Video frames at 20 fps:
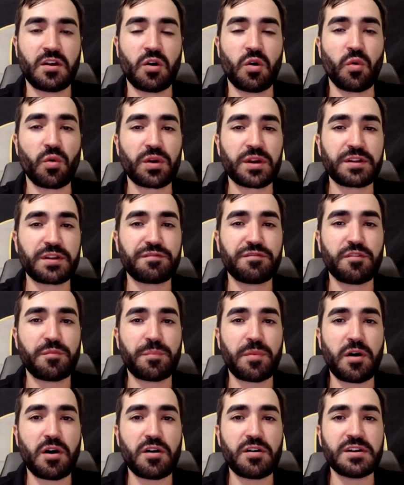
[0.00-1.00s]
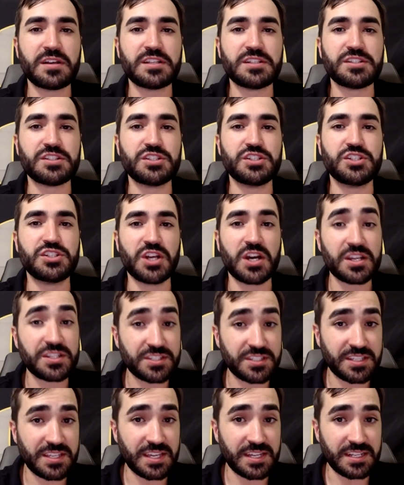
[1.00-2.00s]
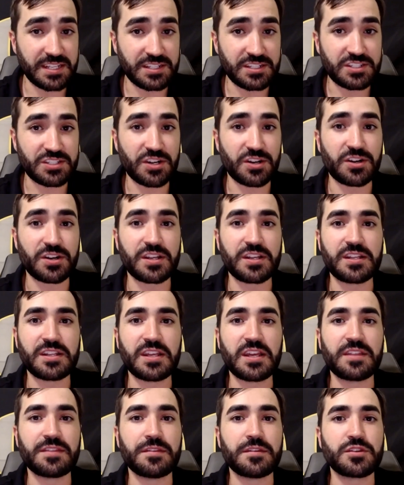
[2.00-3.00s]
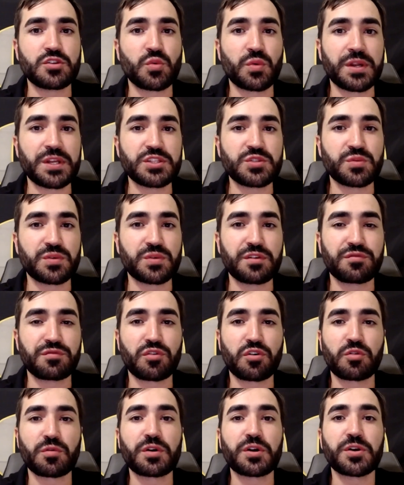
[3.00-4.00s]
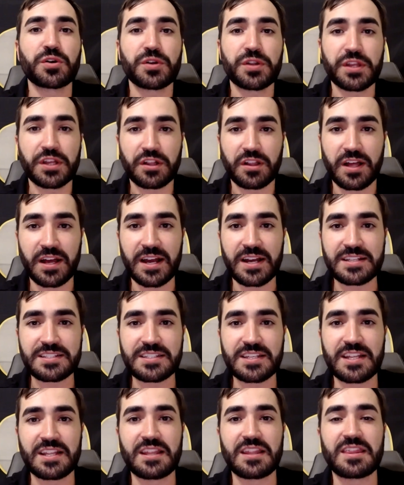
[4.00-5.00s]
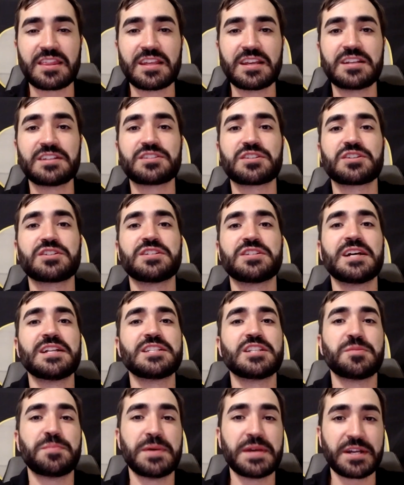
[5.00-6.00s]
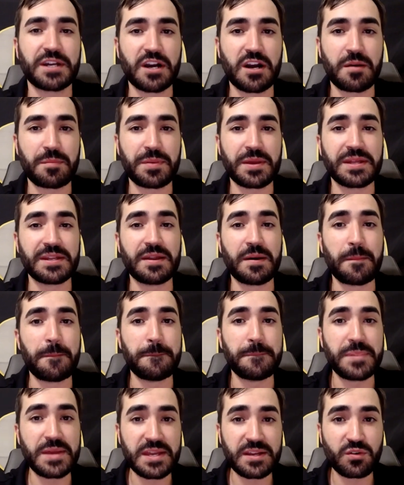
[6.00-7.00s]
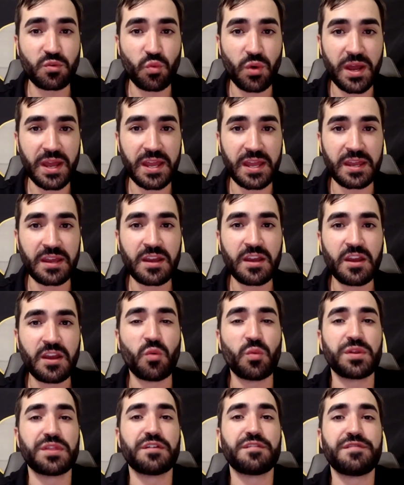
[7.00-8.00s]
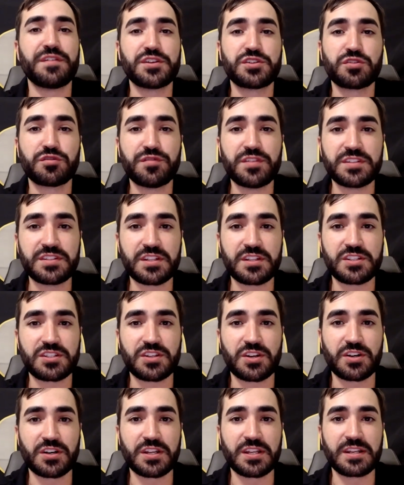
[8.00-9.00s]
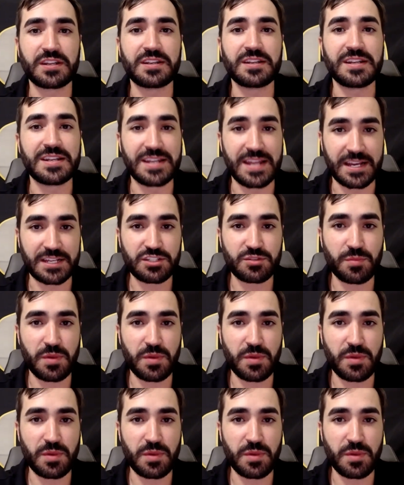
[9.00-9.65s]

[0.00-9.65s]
Oregon football is just getting started in the 2024 recruiting class, and things are set to pick up in a big way with official visits starting next